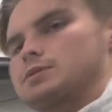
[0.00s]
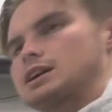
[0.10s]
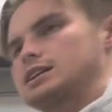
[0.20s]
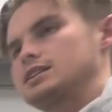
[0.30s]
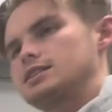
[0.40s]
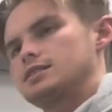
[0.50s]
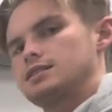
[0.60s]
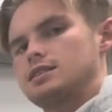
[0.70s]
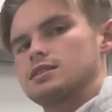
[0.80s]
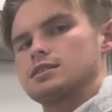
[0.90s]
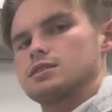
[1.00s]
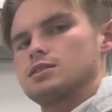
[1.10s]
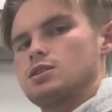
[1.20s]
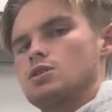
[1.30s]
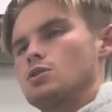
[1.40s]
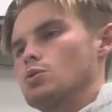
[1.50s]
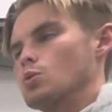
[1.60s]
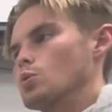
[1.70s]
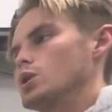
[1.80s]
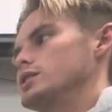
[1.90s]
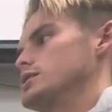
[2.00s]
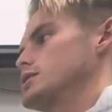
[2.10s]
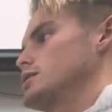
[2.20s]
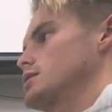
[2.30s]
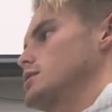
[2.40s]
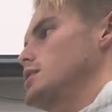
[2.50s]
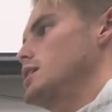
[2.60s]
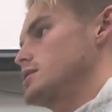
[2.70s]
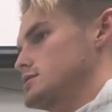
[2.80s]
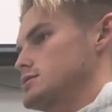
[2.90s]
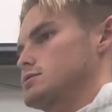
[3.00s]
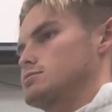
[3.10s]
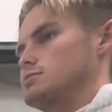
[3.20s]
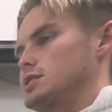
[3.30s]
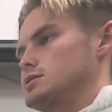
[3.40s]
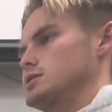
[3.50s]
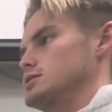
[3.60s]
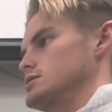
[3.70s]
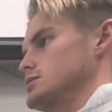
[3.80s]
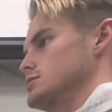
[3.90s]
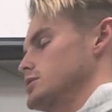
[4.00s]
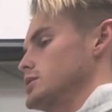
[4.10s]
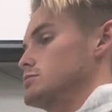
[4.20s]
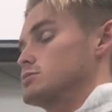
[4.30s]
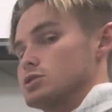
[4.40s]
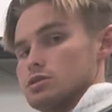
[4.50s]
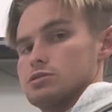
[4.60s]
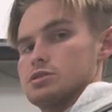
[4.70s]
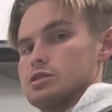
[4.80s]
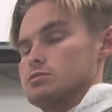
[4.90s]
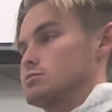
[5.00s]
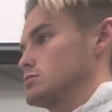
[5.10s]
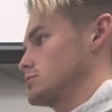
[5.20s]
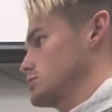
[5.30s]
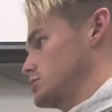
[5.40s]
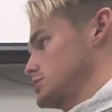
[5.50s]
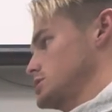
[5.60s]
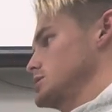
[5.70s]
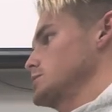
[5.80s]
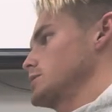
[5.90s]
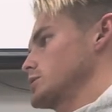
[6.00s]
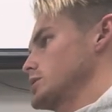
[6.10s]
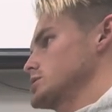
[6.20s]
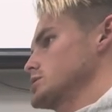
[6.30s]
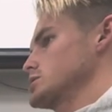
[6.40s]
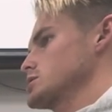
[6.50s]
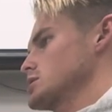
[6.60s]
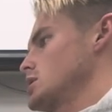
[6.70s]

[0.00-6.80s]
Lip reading: we kind of need to think, what is a system or a solution to a system of equations?